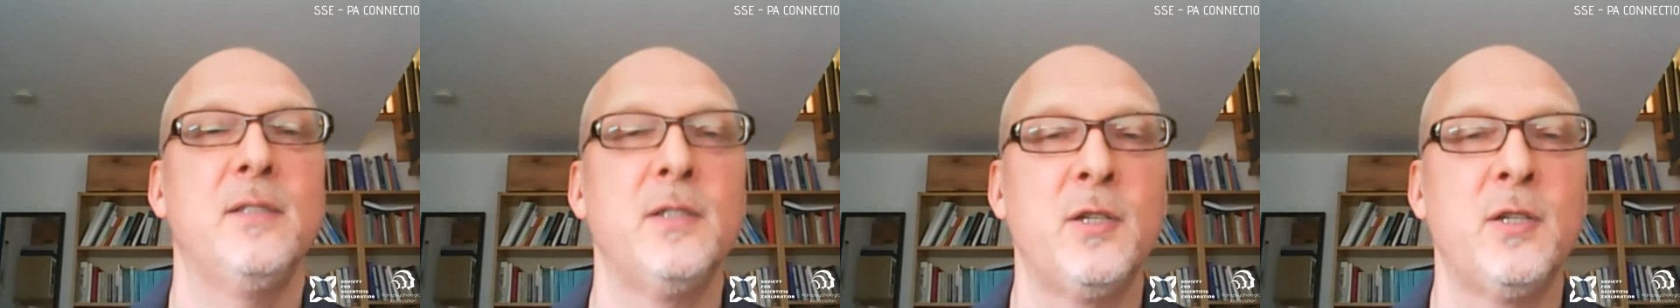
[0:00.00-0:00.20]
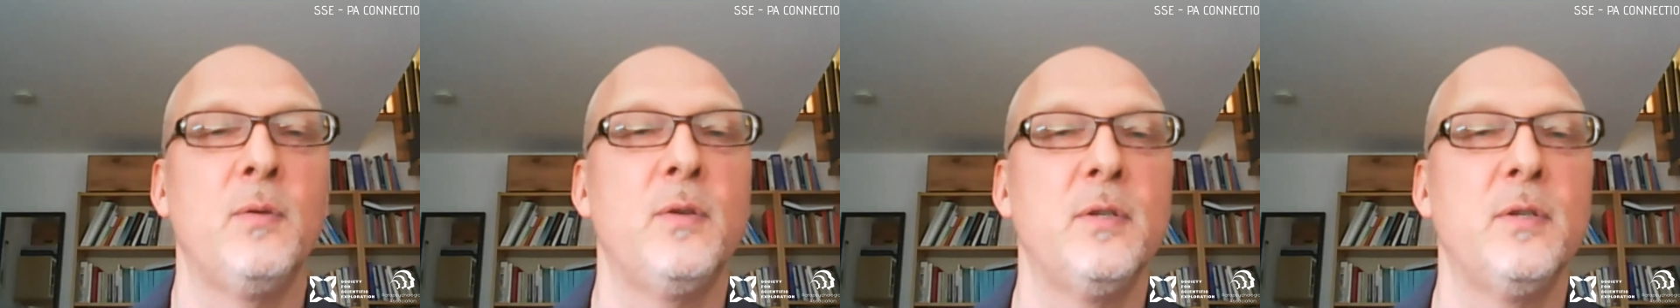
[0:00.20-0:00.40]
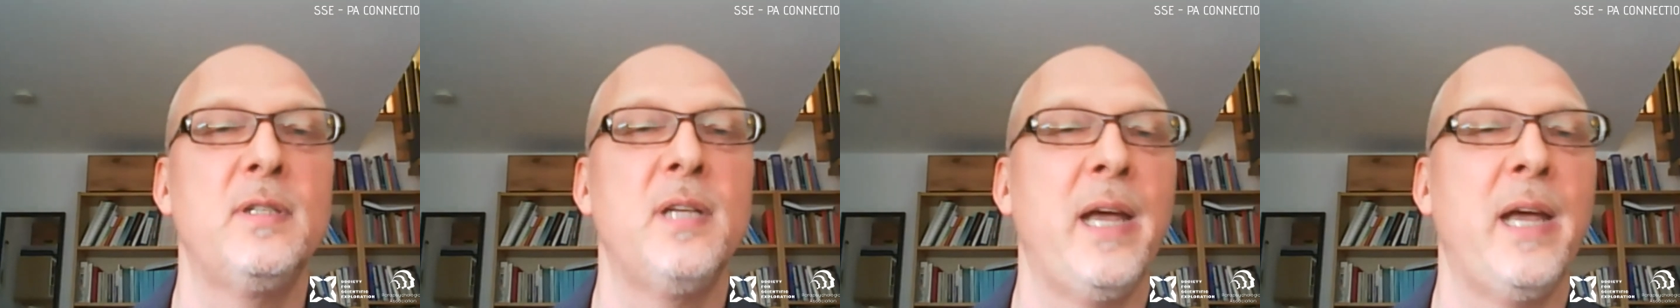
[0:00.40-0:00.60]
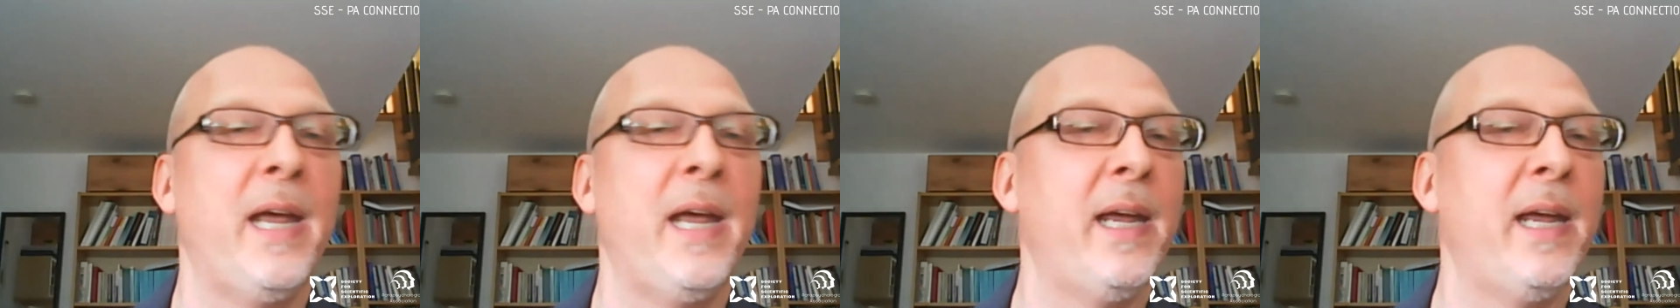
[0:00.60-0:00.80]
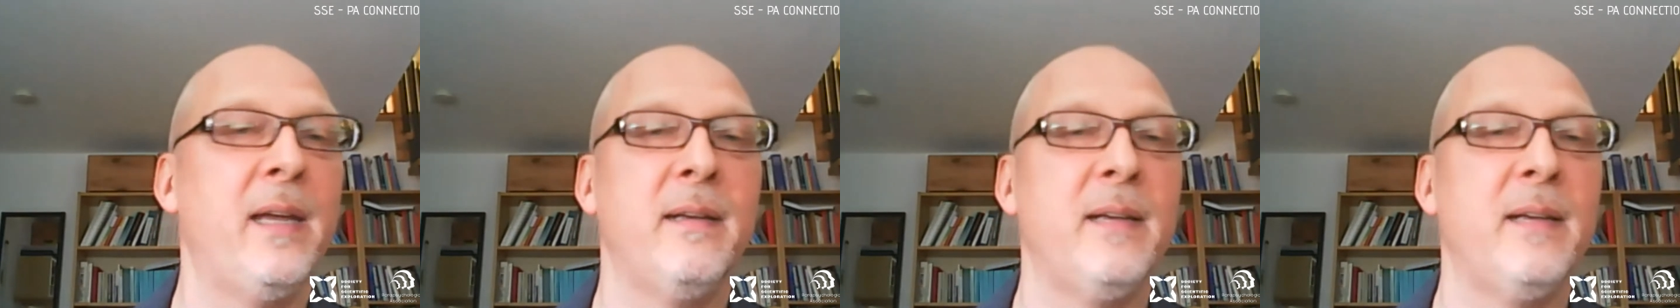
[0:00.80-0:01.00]
so to
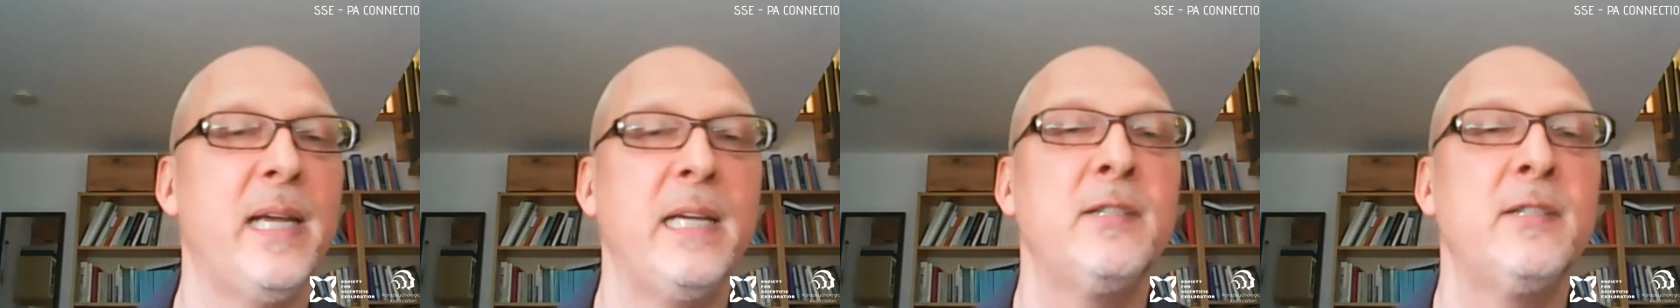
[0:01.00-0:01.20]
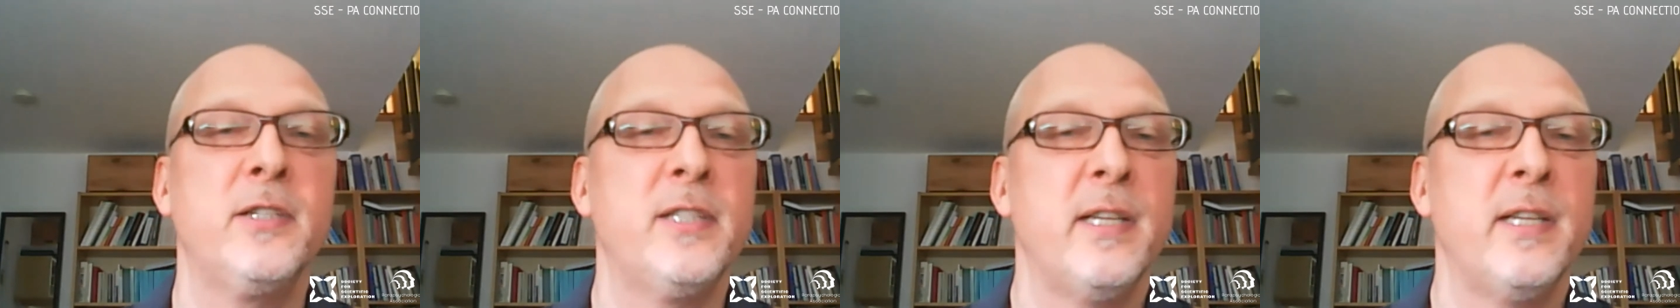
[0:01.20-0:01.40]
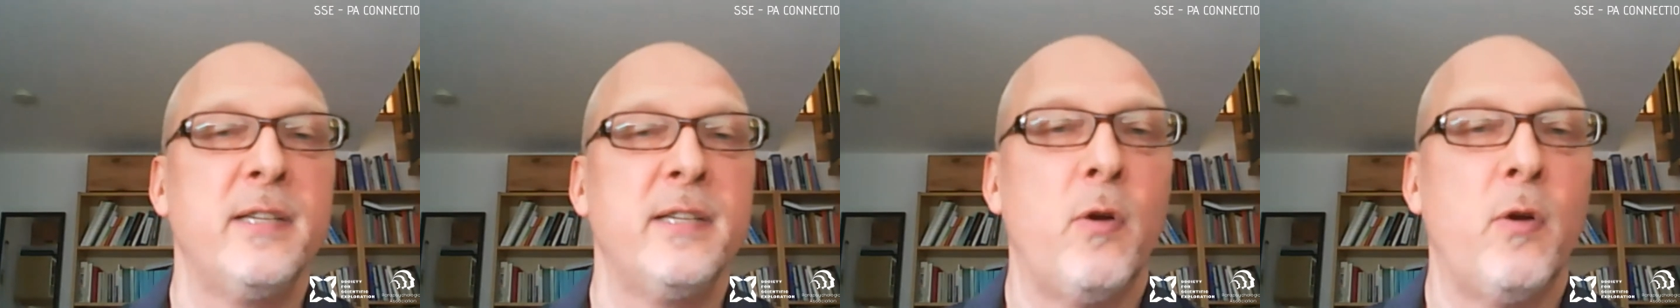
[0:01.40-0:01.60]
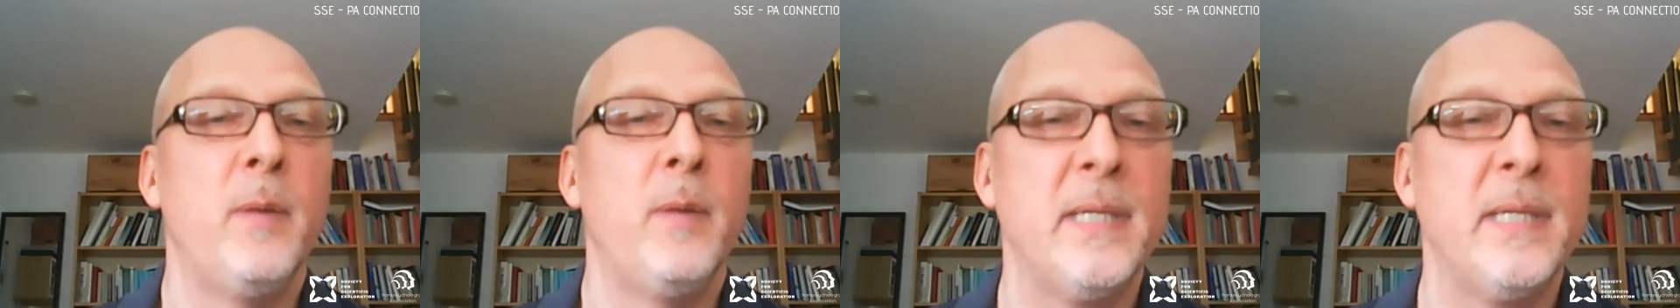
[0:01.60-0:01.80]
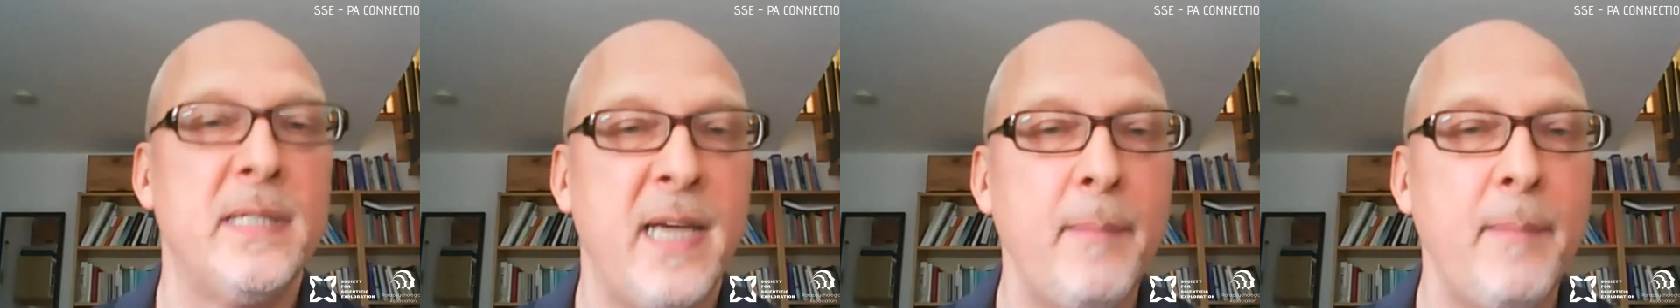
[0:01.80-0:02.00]
say, an
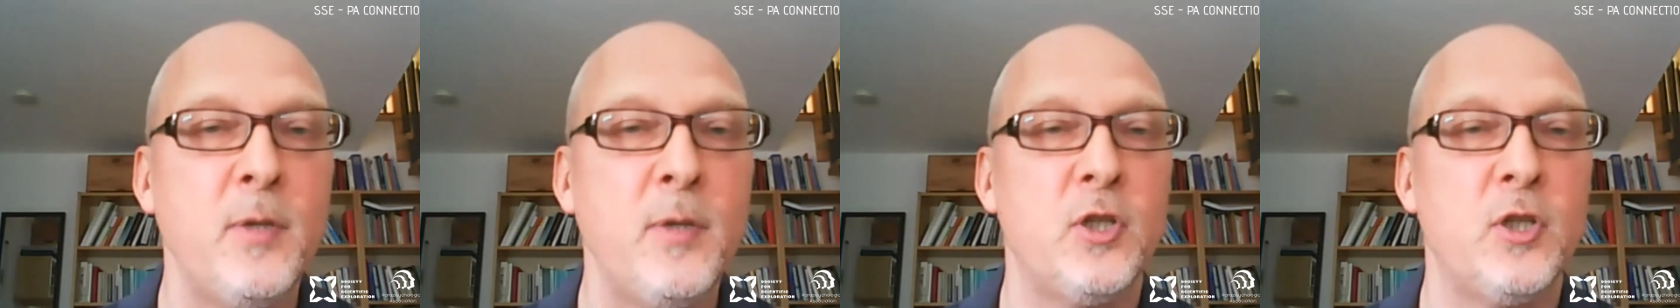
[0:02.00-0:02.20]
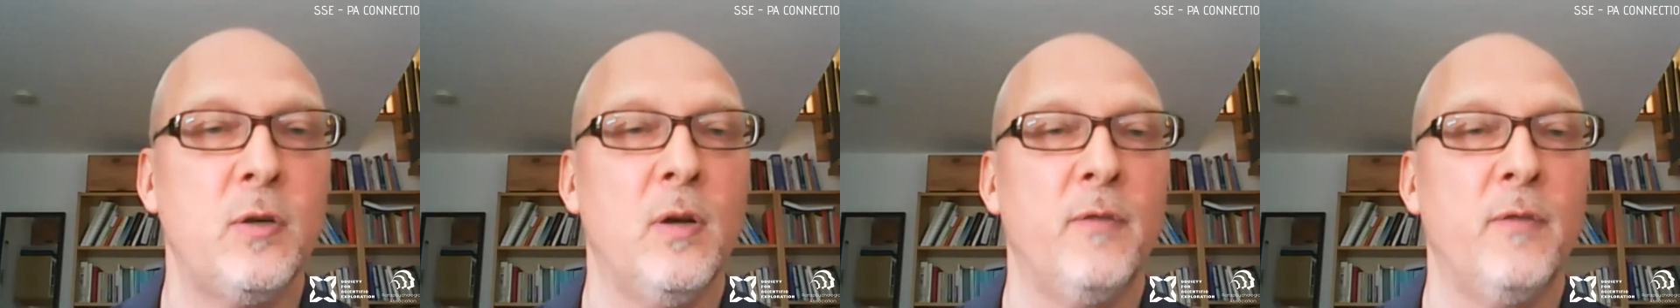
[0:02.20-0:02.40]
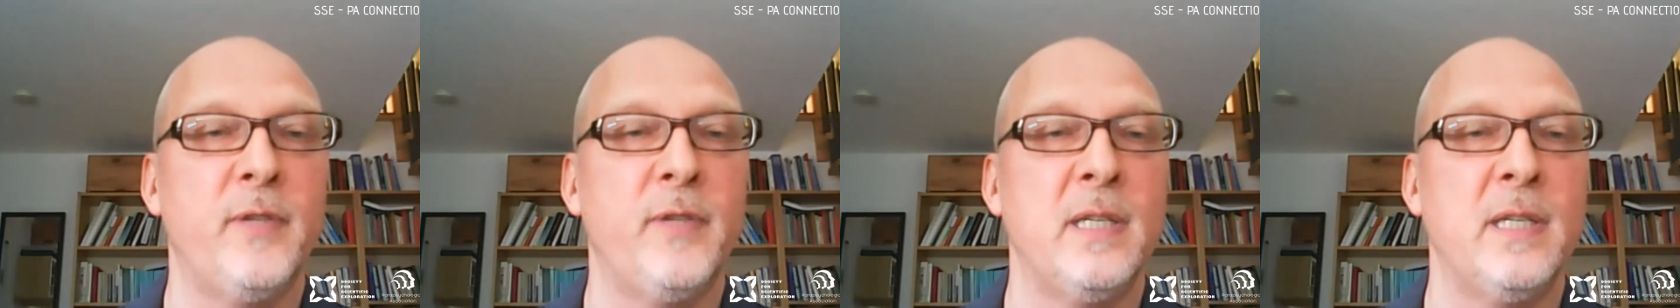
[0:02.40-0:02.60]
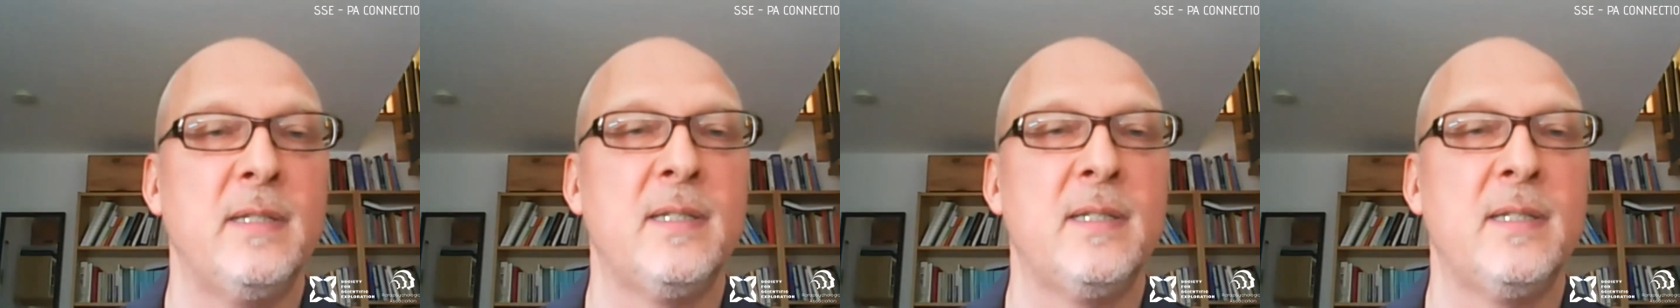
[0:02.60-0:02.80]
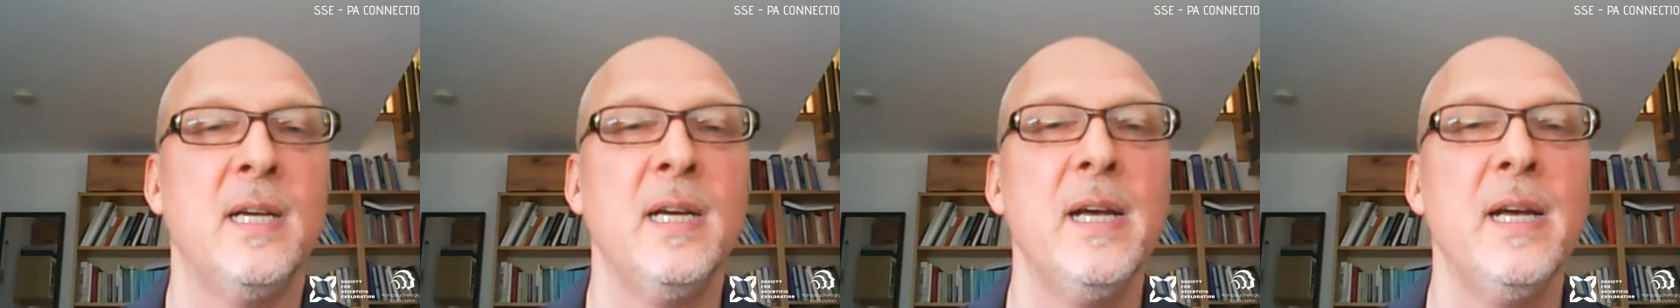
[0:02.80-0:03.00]
extrasensory perception of this